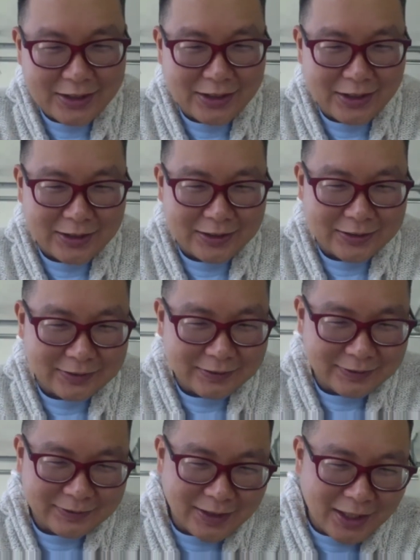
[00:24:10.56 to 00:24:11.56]
So,
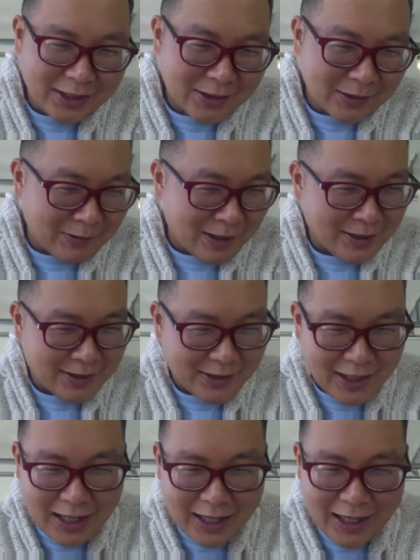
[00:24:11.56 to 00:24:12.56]
next question.
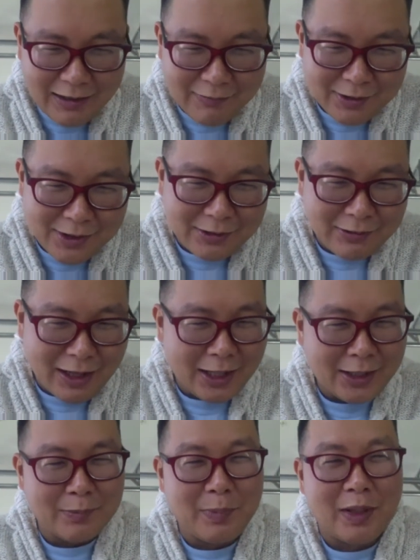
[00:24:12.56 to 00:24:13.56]
How would you like
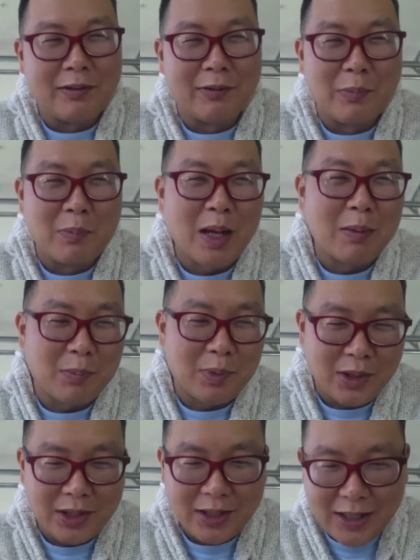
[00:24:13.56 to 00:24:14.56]
to be
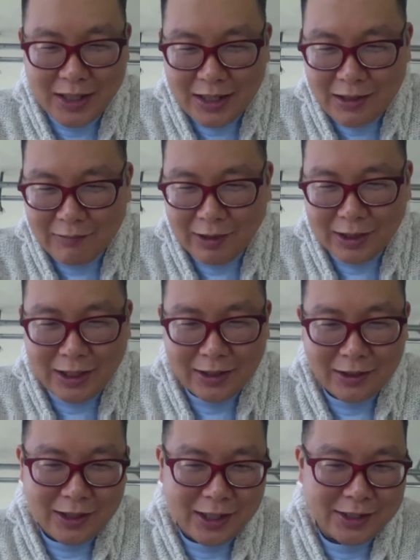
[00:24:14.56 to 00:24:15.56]
remembered? What kind
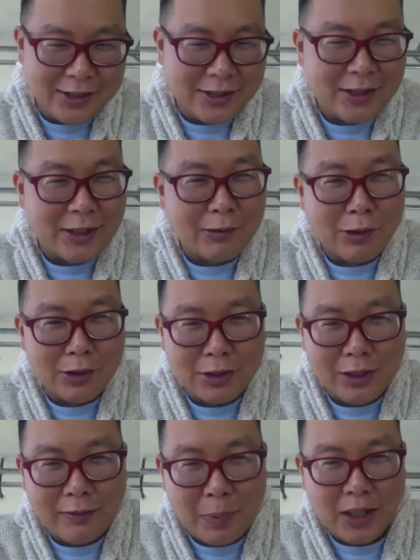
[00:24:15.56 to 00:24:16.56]
of legacy do you want to
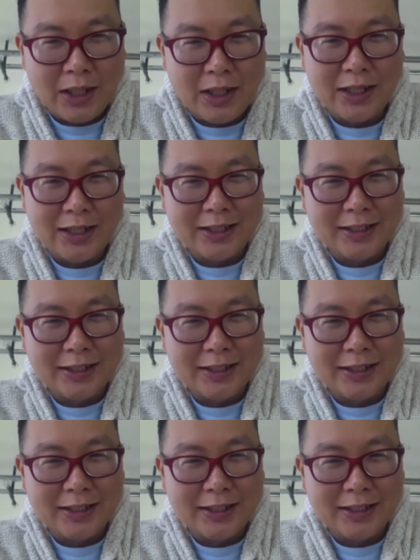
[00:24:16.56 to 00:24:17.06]
leave behind?